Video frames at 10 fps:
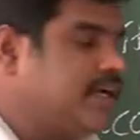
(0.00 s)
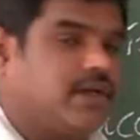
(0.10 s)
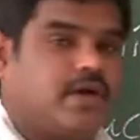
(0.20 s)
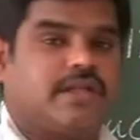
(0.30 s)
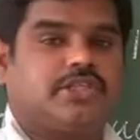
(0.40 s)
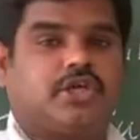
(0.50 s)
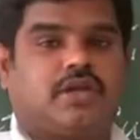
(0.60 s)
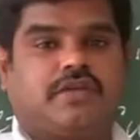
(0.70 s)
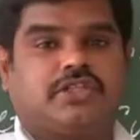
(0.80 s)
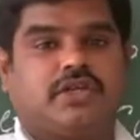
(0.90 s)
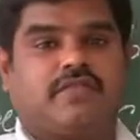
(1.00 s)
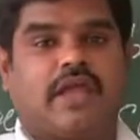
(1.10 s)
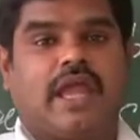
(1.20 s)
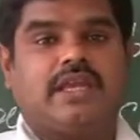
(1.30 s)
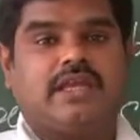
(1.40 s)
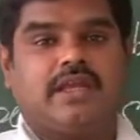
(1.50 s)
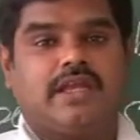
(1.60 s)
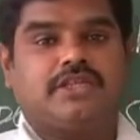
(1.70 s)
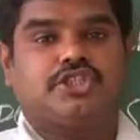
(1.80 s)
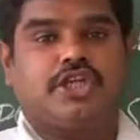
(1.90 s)
or insolvency of
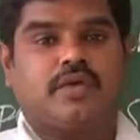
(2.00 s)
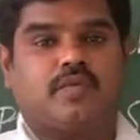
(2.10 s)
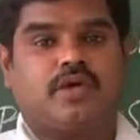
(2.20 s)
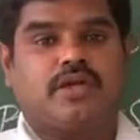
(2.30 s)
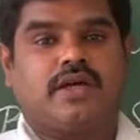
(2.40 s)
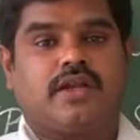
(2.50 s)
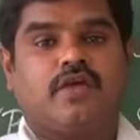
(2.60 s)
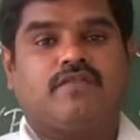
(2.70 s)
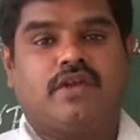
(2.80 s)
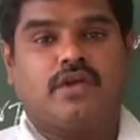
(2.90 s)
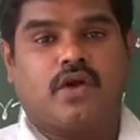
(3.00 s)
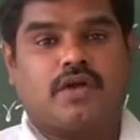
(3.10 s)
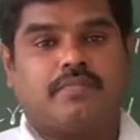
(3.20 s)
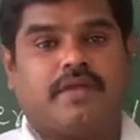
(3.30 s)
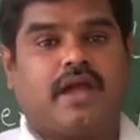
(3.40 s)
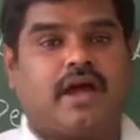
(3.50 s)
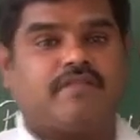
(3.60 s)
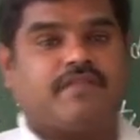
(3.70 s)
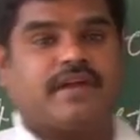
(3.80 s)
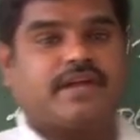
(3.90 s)
any shareholder will not be
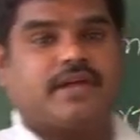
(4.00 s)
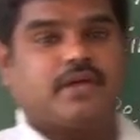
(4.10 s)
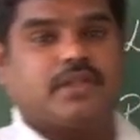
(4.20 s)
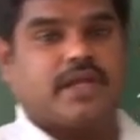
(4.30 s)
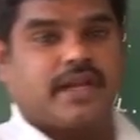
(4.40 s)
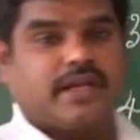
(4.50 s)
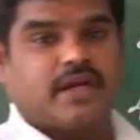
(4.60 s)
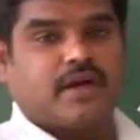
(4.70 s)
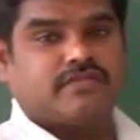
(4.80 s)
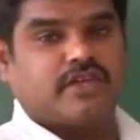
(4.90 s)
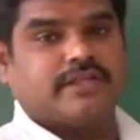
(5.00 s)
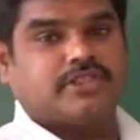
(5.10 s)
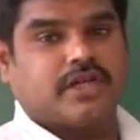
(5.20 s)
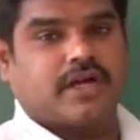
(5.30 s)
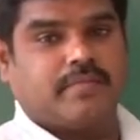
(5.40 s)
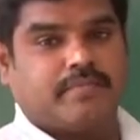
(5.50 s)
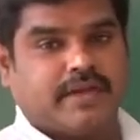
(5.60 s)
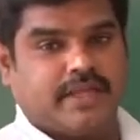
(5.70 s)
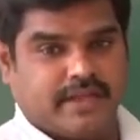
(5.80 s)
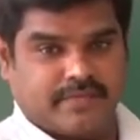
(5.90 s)
affected to the running of Giant Stock
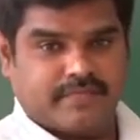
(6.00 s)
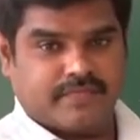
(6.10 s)
Company.